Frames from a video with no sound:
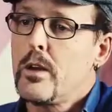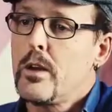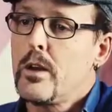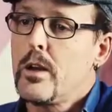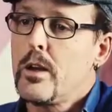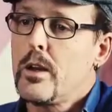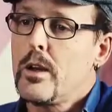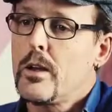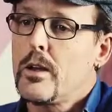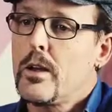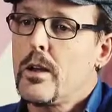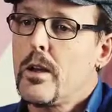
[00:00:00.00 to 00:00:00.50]

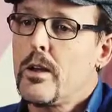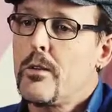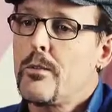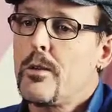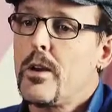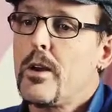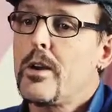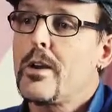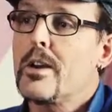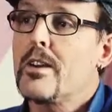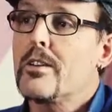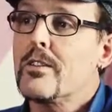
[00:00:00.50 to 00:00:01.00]
a
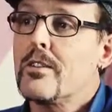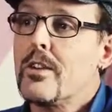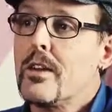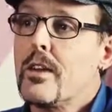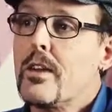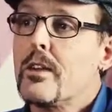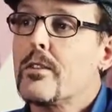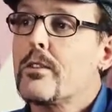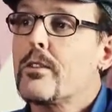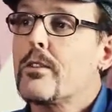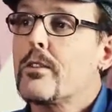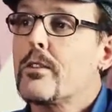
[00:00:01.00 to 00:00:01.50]
very
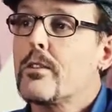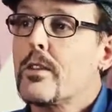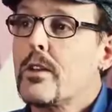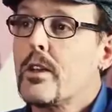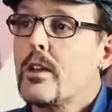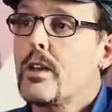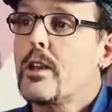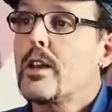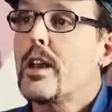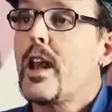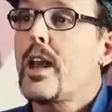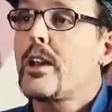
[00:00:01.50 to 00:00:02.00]
intense
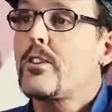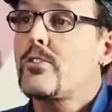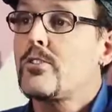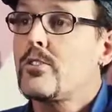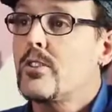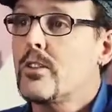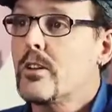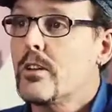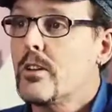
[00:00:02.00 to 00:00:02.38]
connection.